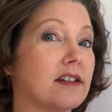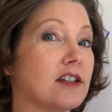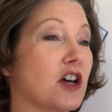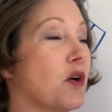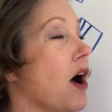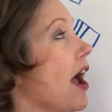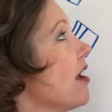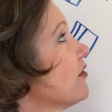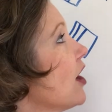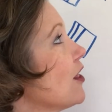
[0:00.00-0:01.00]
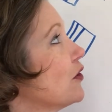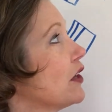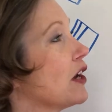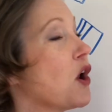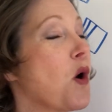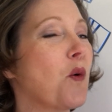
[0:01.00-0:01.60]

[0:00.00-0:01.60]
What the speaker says: so I have colored in